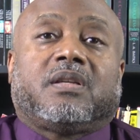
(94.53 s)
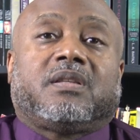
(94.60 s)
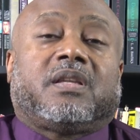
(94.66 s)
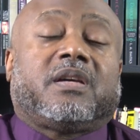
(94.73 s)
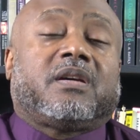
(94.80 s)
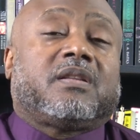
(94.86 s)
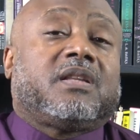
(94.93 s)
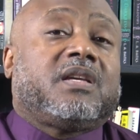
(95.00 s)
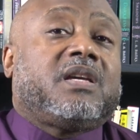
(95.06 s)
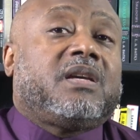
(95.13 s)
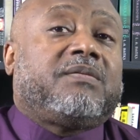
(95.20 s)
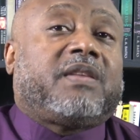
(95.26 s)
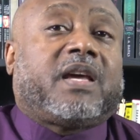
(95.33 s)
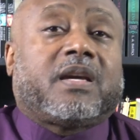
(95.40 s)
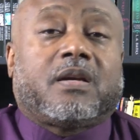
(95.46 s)
They'll
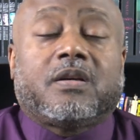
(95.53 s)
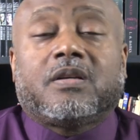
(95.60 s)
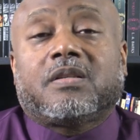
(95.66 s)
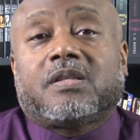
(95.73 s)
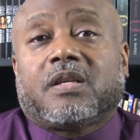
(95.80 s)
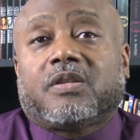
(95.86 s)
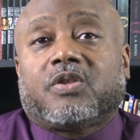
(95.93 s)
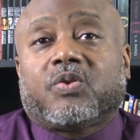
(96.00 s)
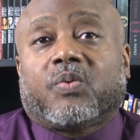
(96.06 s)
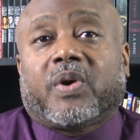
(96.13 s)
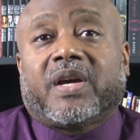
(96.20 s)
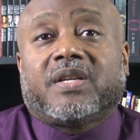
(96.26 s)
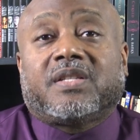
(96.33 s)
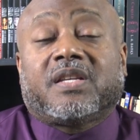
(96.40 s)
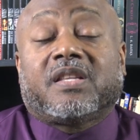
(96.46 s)
leave that good
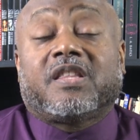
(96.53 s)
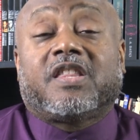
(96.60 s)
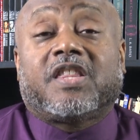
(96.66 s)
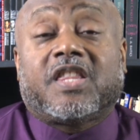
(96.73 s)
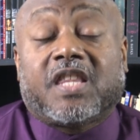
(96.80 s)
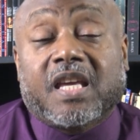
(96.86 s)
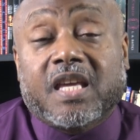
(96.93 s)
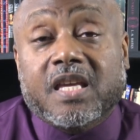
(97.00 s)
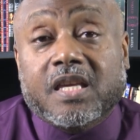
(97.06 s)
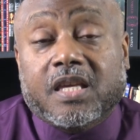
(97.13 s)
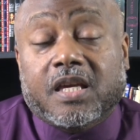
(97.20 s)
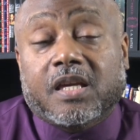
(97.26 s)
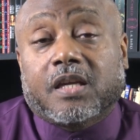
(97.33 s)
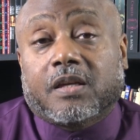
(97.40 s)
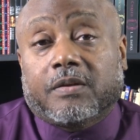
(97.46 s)
situation
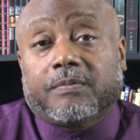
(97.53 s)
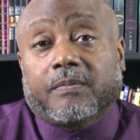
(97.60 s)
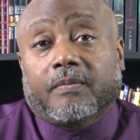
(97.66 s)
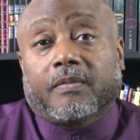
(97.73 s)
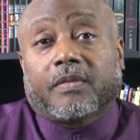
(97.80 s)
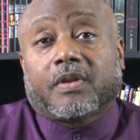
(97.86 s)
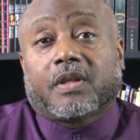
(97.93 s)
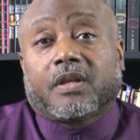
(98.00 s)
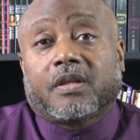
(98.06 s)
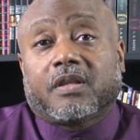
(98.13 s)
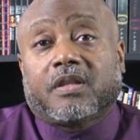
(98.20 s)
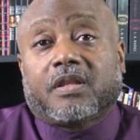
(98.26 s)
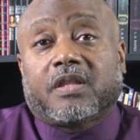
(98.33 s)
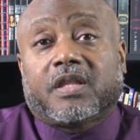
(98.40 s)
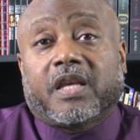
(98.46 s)
thinking
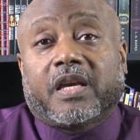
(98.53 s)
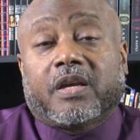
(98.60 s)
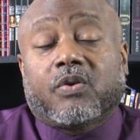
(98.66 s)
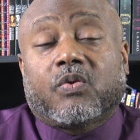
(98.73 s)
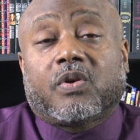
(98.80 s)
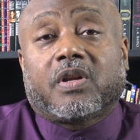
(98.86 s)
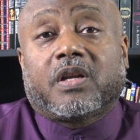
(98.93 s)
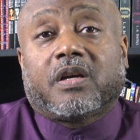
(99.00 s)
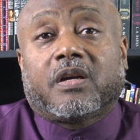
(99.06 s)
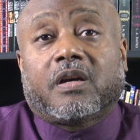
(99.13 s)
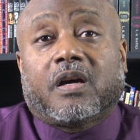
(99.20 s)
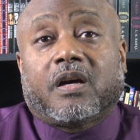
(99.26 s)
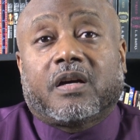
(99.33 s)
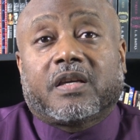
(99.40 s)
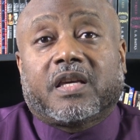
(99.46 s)
they going to
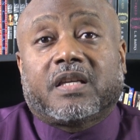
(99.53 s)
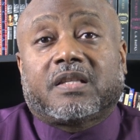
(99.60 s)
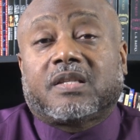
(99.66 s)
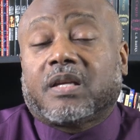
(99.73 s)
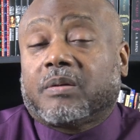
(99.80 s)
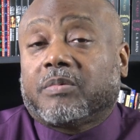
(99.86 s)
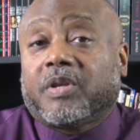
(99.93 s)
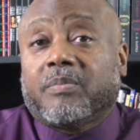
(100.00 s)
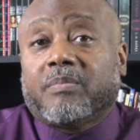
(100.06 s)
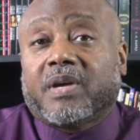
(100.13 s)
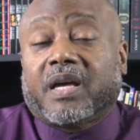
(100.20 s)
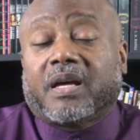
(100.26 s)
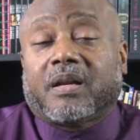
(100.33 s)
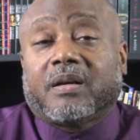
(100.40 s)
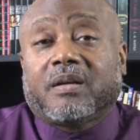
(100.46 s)
uh, get something
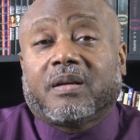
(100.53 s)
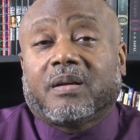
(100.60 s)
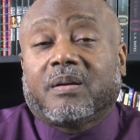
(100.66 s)
better.